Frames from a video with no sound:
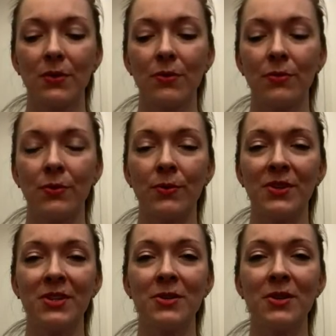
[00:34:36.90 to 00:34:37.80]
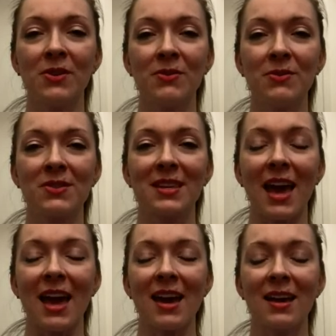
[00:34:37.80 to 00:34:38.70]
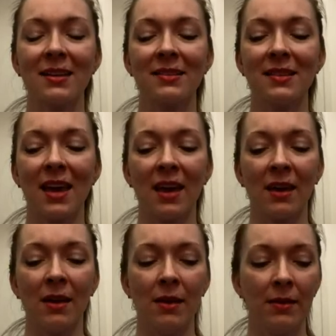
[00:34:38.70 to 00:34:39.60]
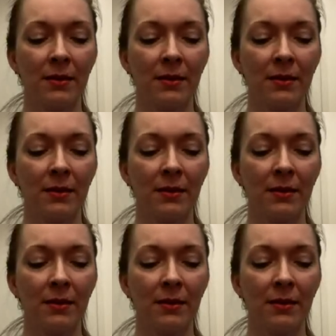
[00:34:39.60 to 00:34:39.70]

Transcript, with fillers: Through your nose, exhale.